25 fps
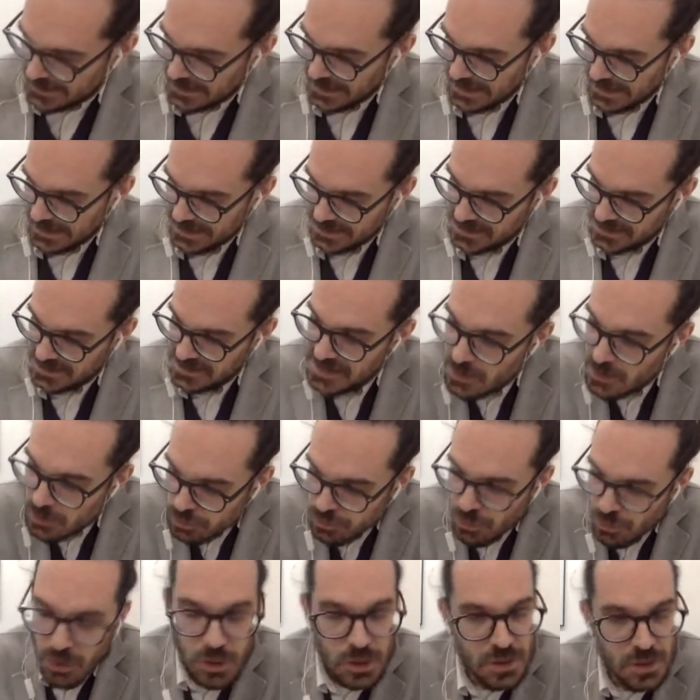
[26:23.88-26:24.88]
This
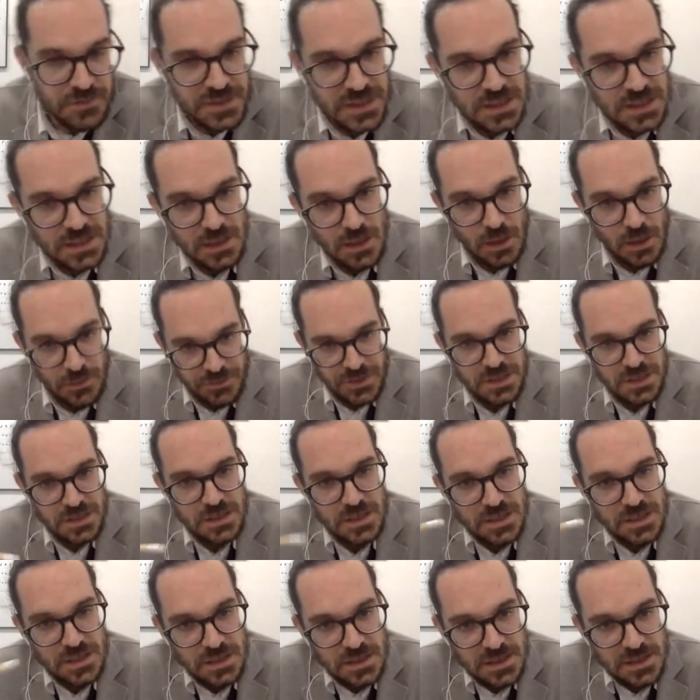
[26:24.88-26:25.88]
new role of
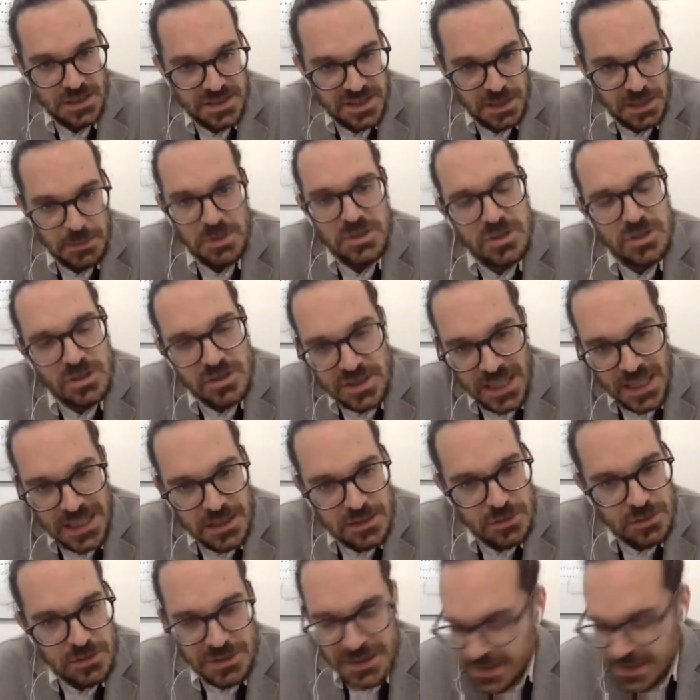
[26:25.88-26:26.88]
the civil society